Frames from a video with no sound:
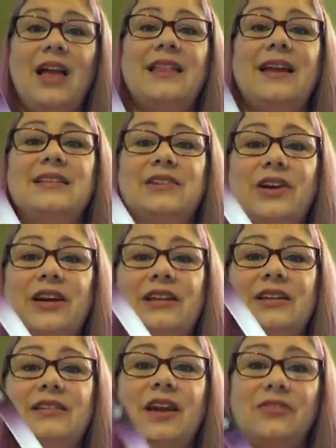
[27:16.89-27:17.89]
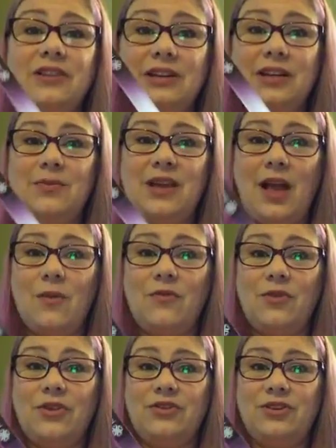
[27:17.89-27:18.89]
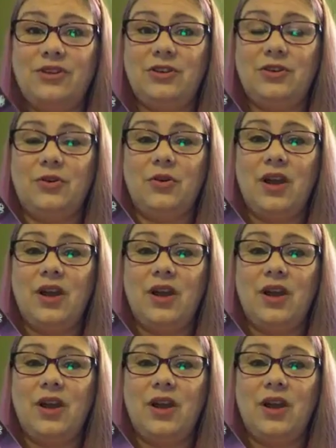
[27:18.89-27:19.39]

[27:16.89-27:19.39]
That is going to definitely be helpful to you